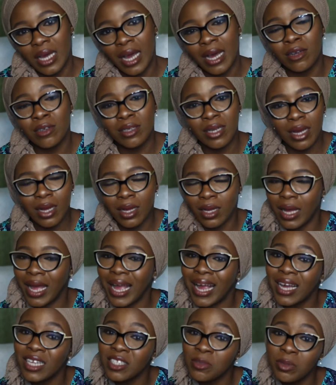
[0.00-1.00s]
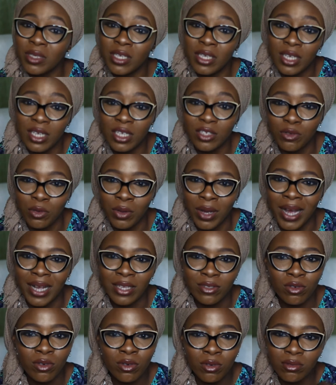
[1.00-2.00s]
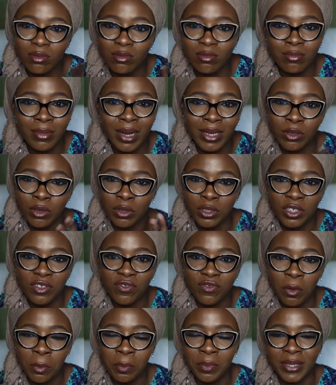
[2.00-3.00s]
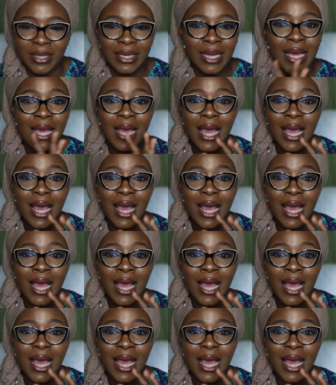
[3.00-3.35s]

And I can speak English, so guys, don't mind all this fumbling.